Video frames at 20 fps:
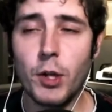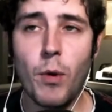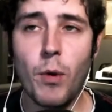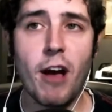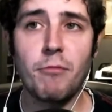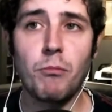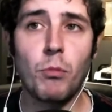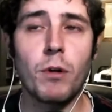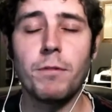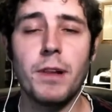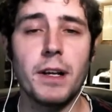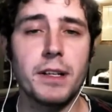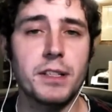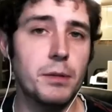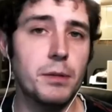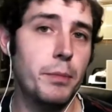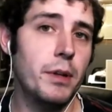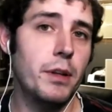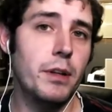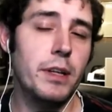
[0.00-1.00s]
then you have more
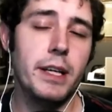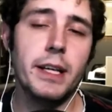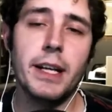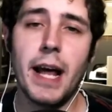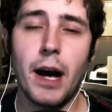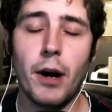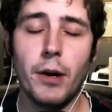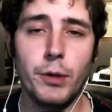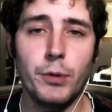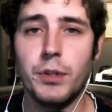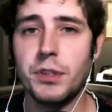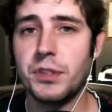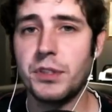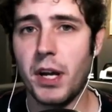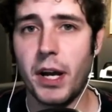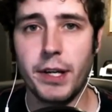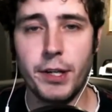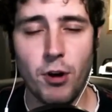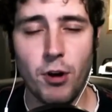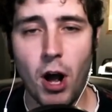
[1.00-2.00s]
flexibility in how
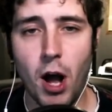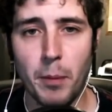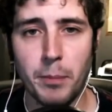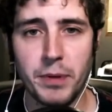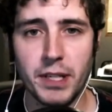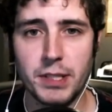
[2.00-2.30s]
you design your